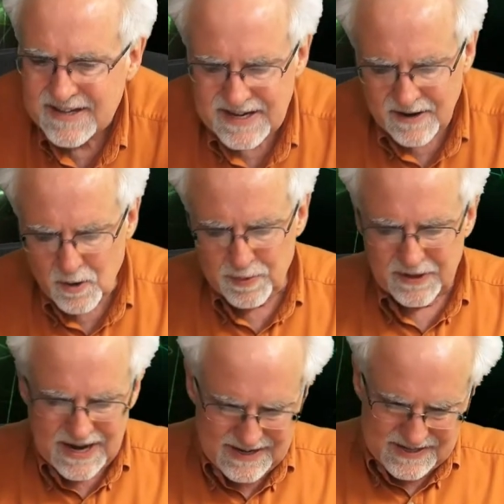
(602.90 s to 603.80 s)
guys, I hope
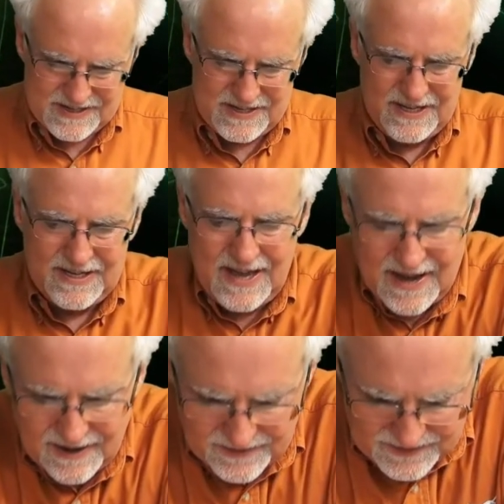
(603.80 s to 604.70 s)
you're kind of seeing
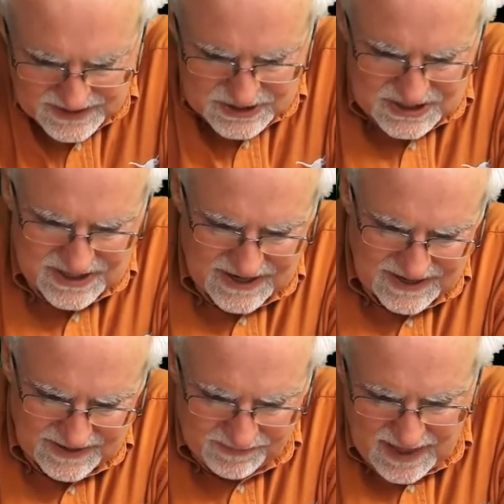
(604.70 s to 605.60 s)
how this
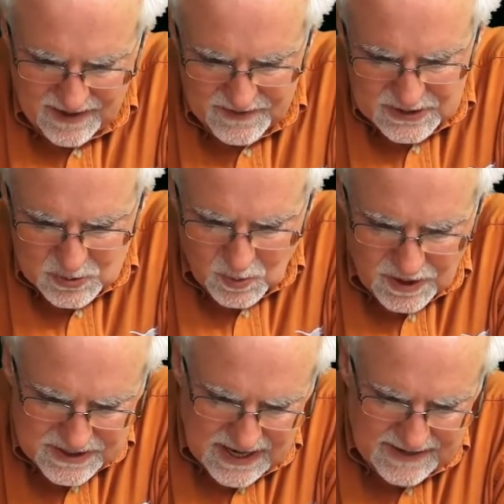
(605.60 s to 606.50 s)

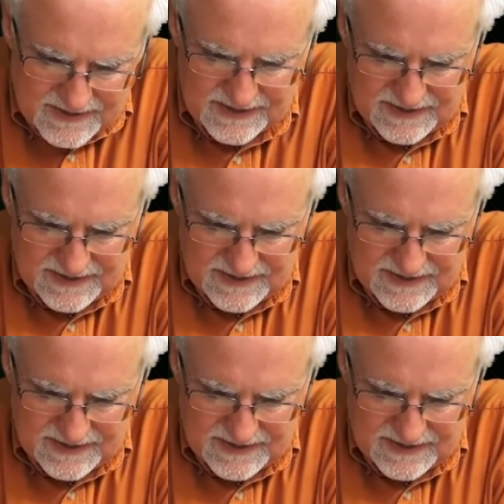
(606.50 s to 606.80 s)
works. I